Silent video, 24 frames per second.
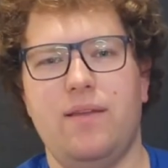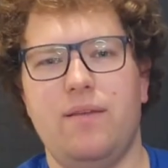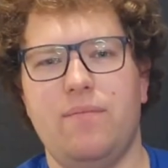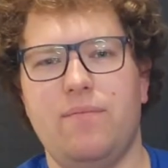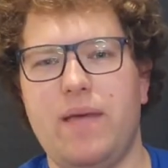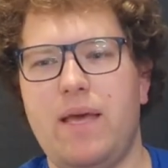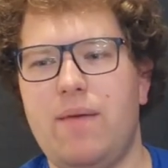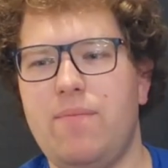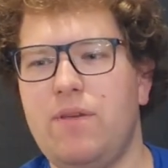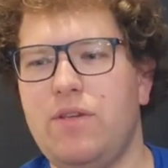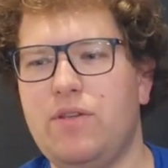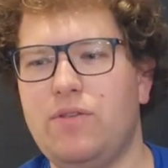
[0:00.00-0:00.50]

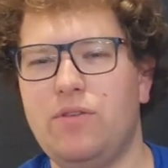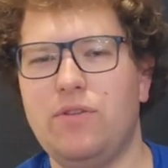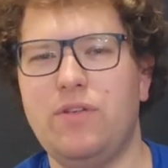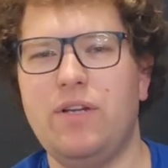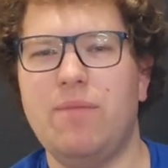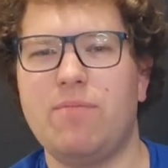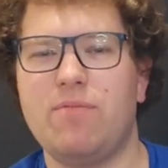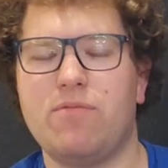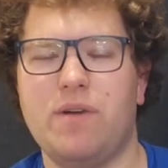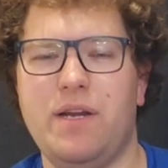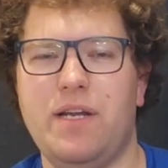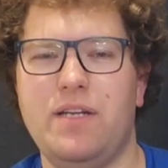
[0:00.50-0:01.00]
maybe you should
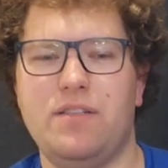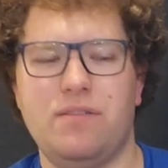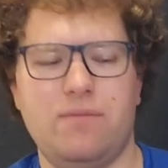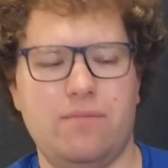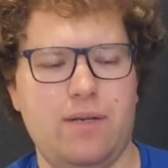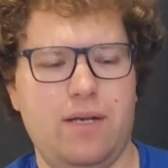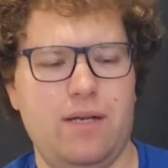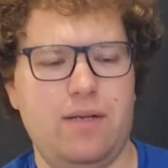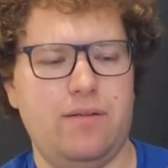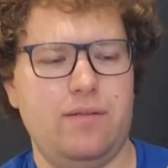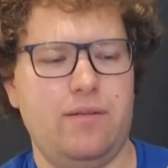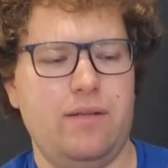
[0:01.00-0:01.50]
upgrade to
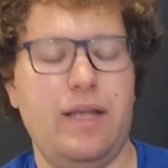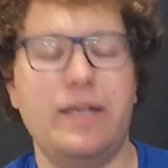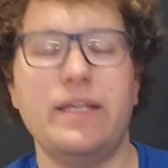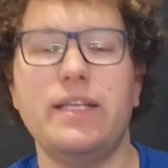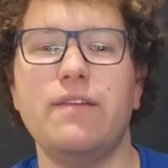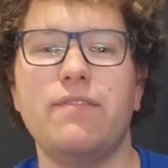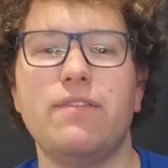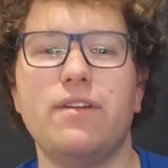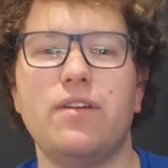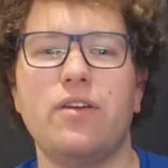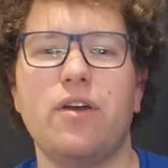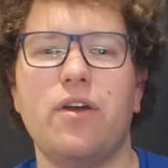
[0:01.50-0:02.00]
one and
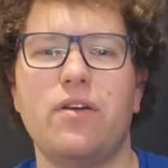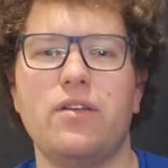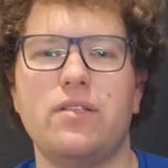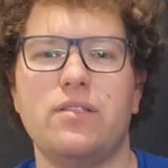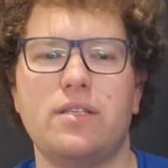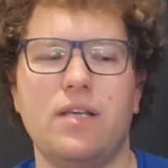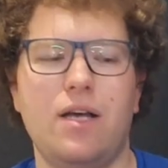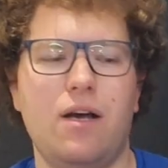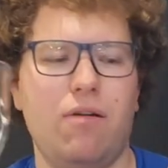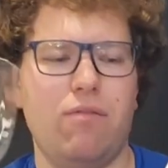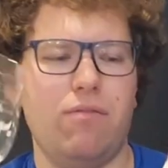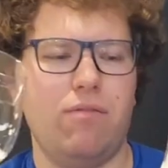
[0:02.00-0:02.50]
give it a go
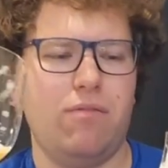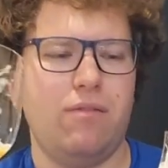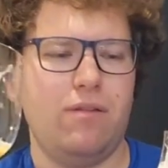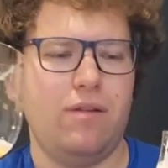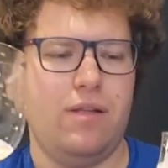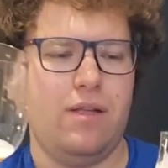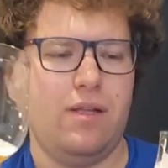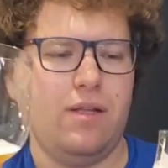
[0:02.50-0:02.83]
yourself.